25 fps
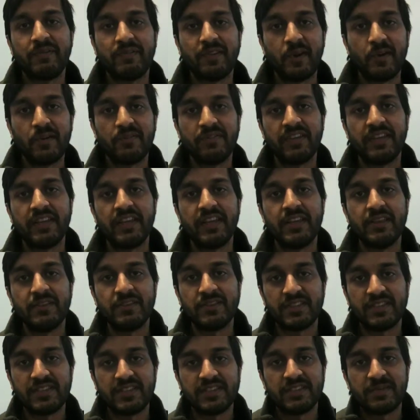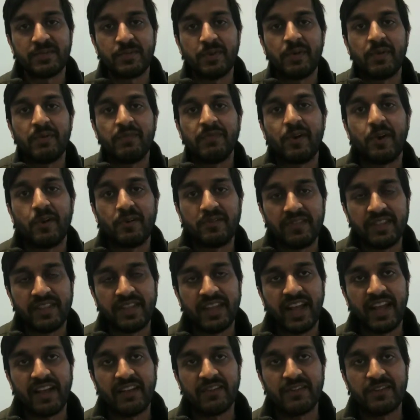involving users, we're involving
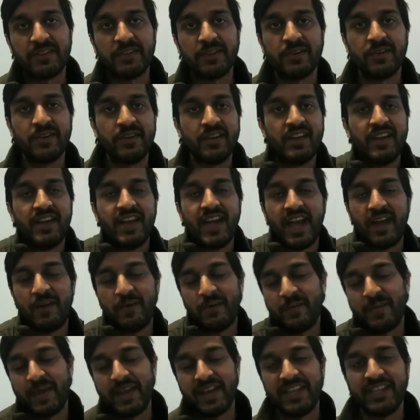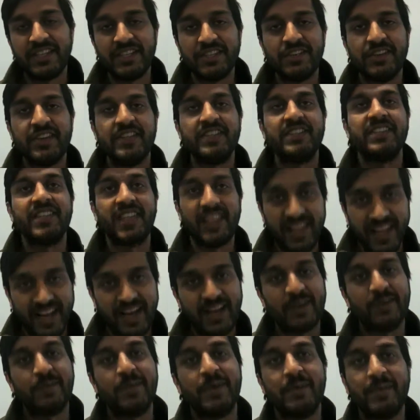the council, and we're making streets
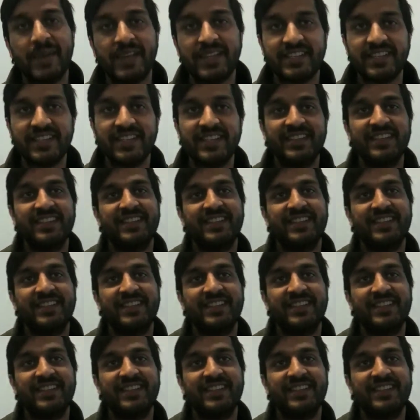that little bit better.